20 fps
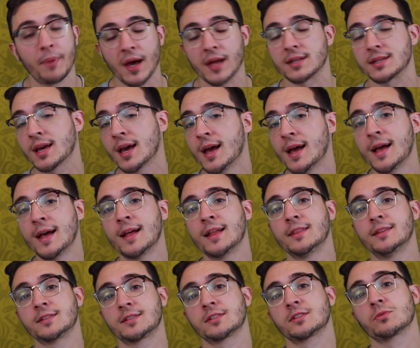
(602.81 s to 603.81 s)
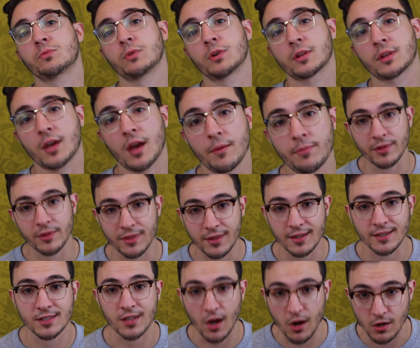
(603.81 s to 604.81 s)
But this is the World and
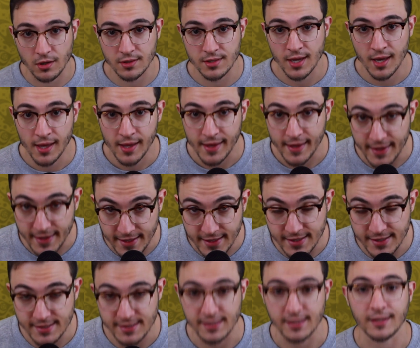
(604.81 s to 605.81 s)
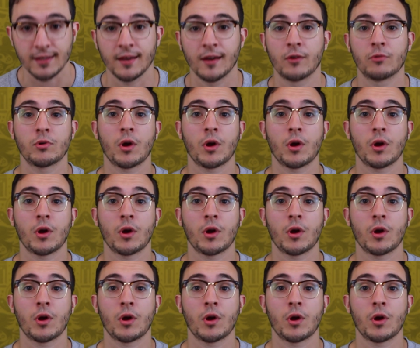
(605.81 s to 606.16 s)
things aren't easy.